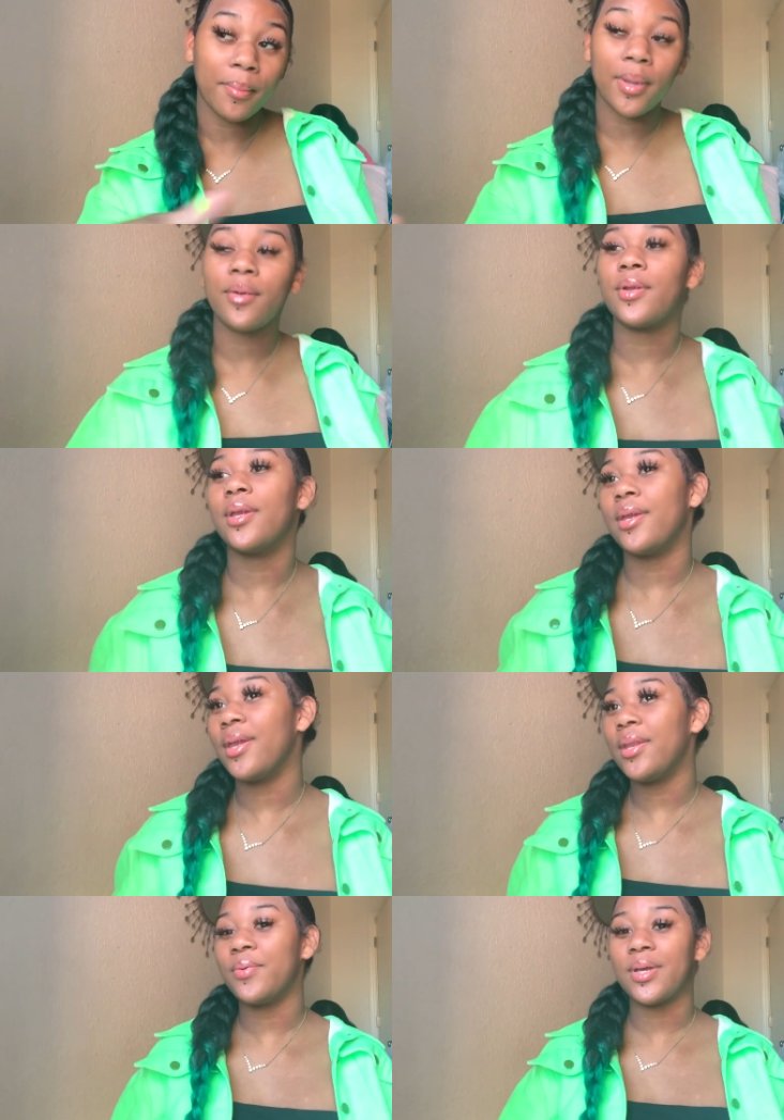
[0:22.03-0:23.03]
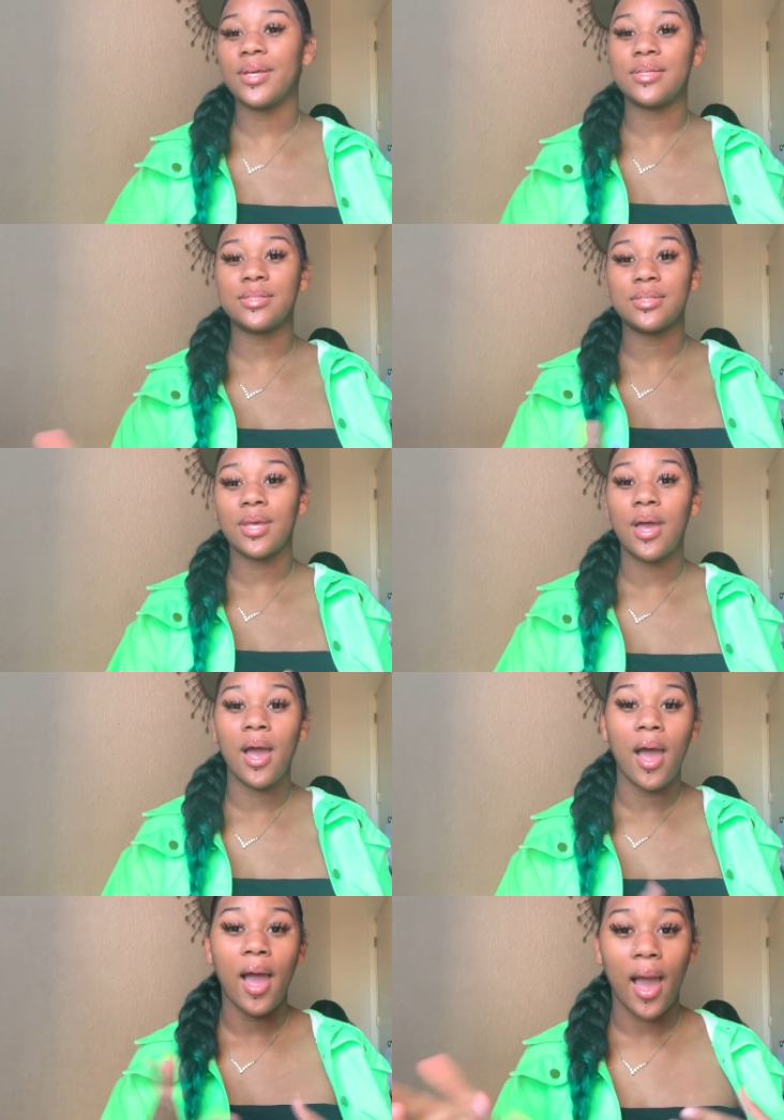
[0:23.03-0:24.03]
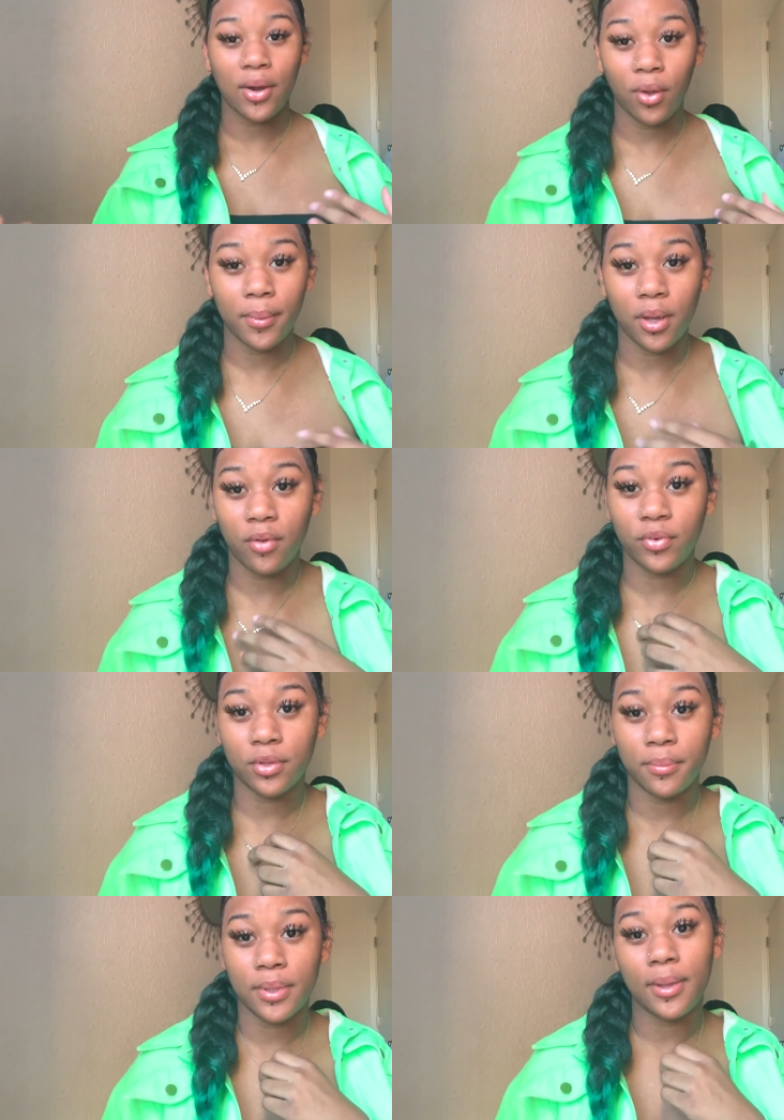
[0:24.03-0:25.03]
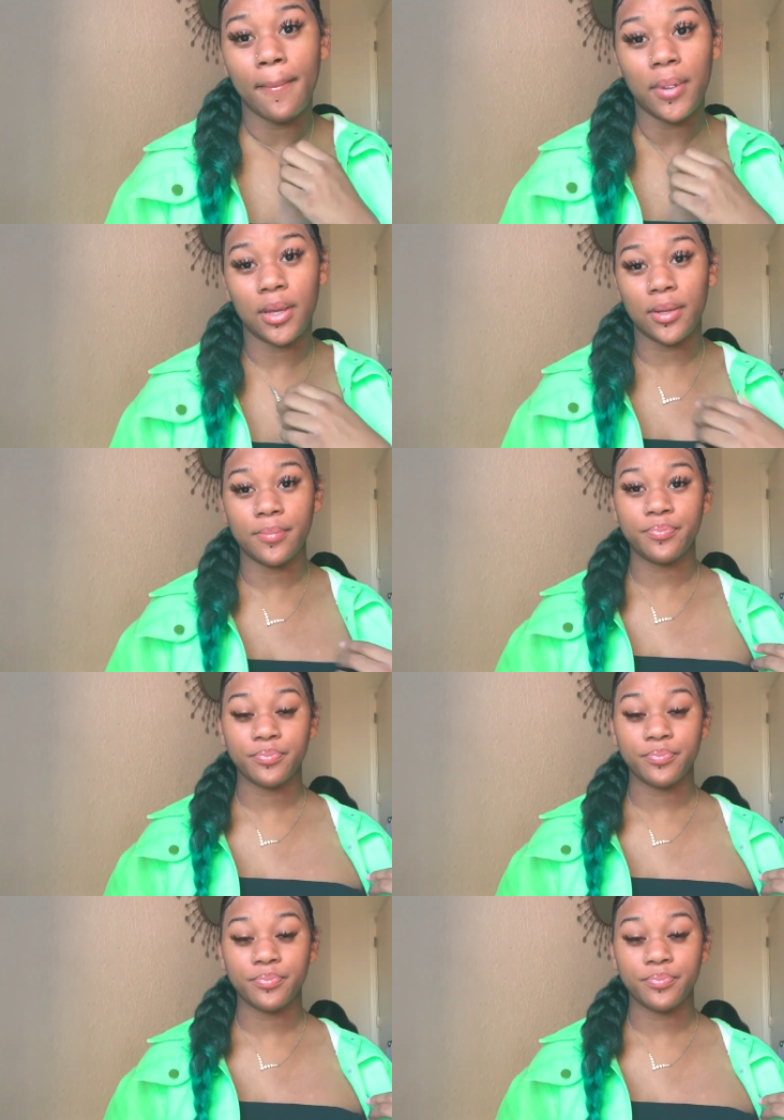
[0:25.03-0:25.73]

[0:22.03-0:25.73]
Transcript: Period. Anyways, I know I've been gone for a little bit, but